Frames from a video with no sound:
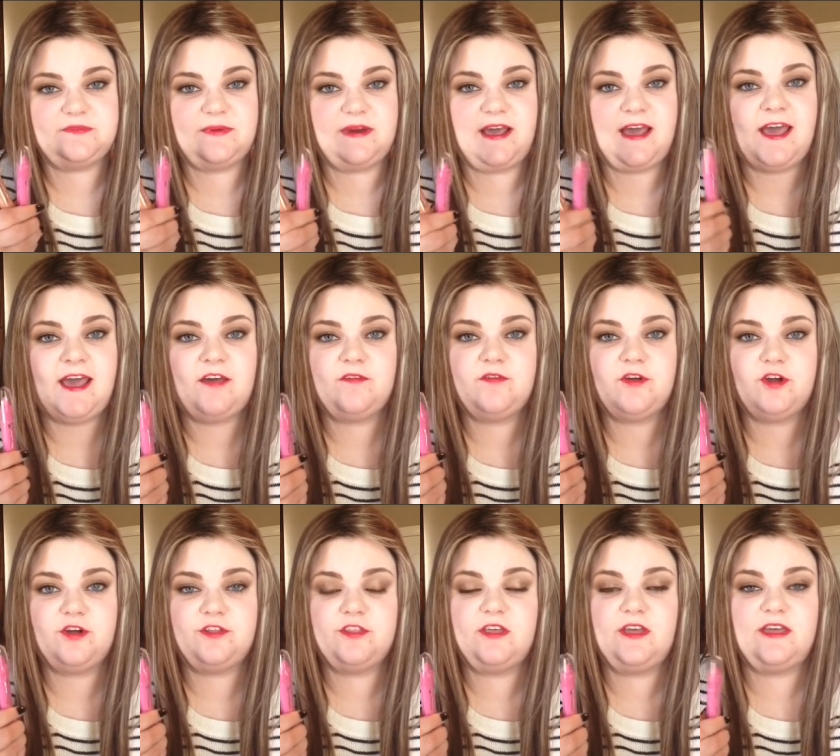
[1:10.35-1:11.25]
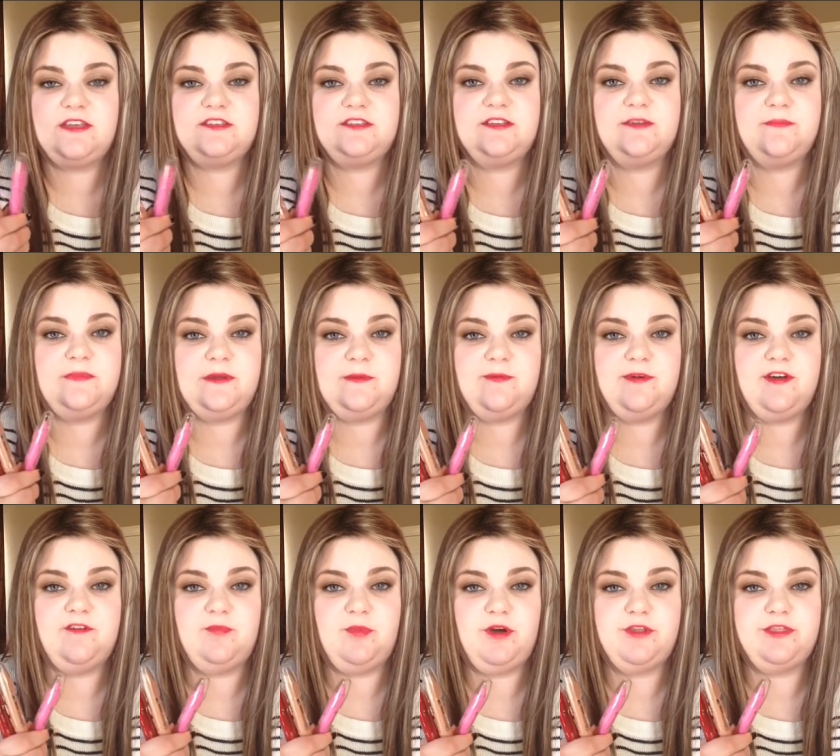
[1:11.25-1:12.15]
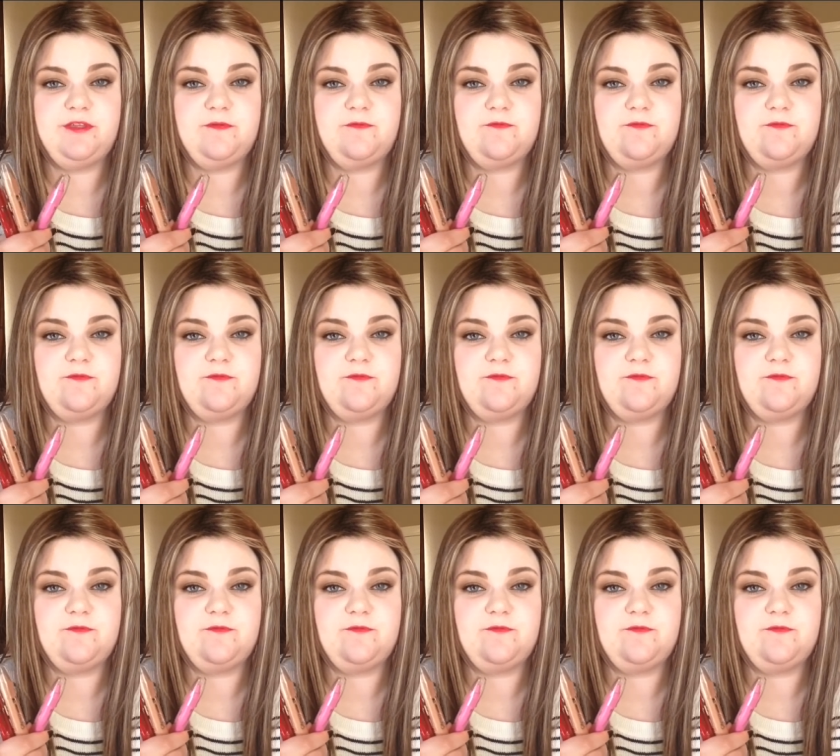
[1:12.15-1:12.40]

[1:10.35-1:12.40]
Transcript: but I have heard that some people have bought them